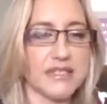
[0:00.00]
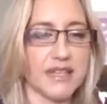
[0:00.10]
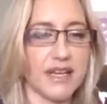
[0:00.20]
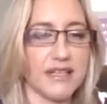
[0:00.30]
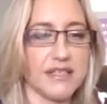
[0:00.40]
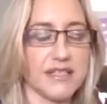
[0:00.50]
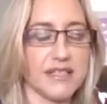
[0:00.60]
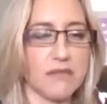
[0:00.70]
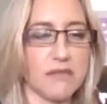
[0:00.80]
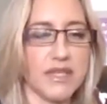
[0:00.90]
And
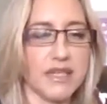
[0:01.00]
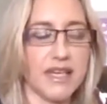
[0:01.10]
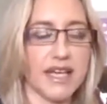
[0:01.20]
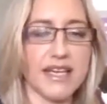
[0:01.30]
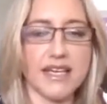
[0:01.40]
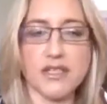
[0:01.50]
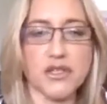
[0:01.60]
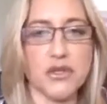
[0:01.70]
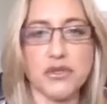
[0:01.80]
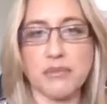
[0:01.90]
um, again, it's
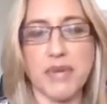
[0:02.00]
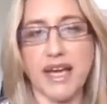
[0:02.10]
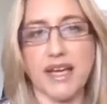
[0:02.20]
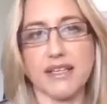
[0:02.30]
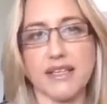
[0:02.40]
user pay.